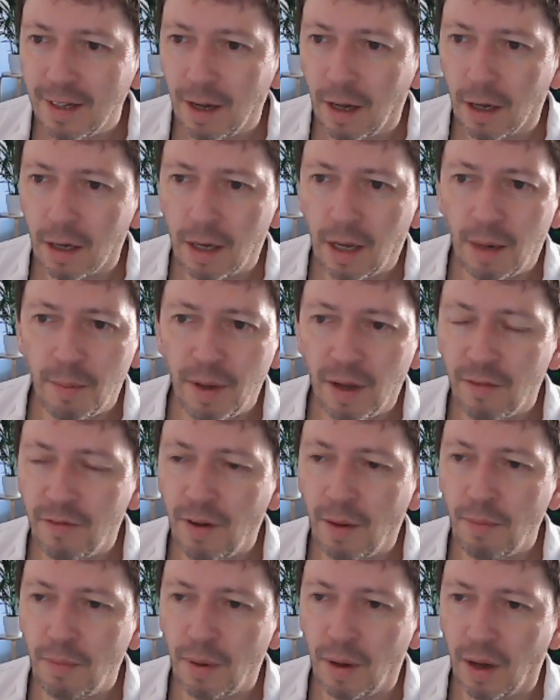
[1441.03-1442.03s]
Can I be a
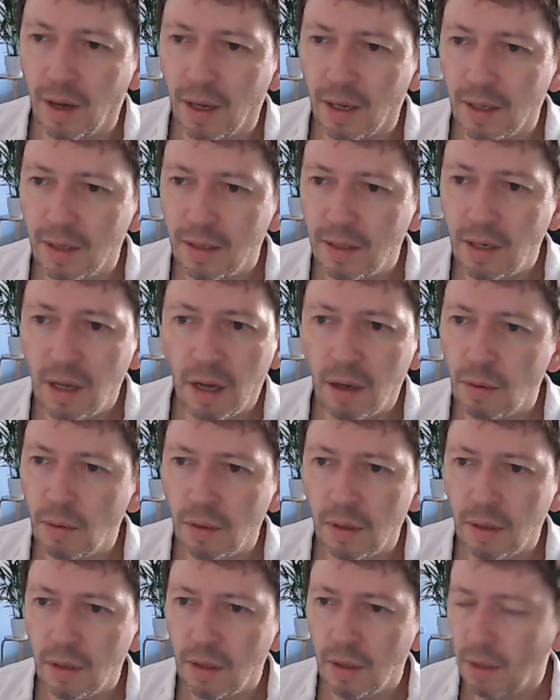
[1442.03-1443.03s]
vampire? No.
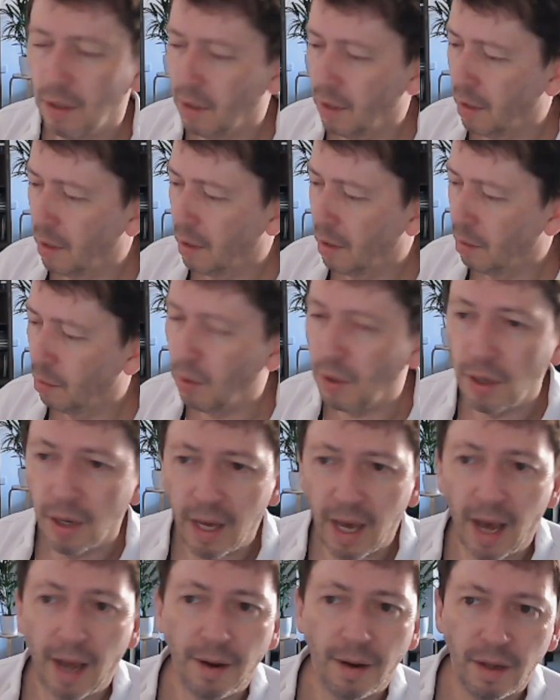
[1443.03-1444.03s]
Well, you
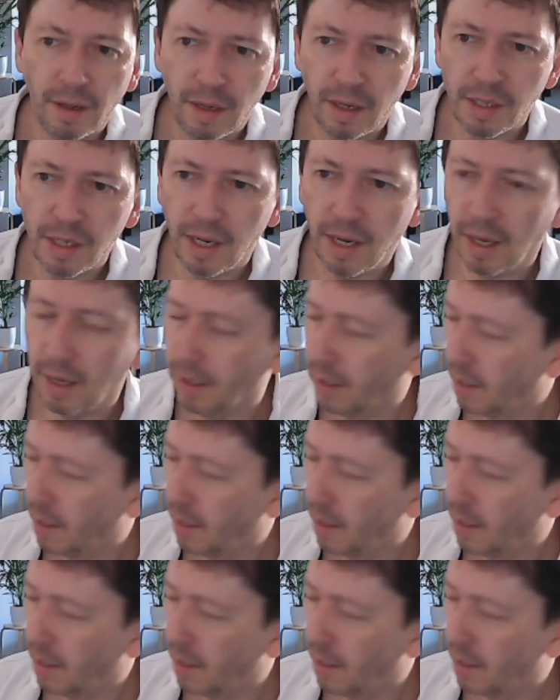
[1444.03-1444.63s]
can. It's in here.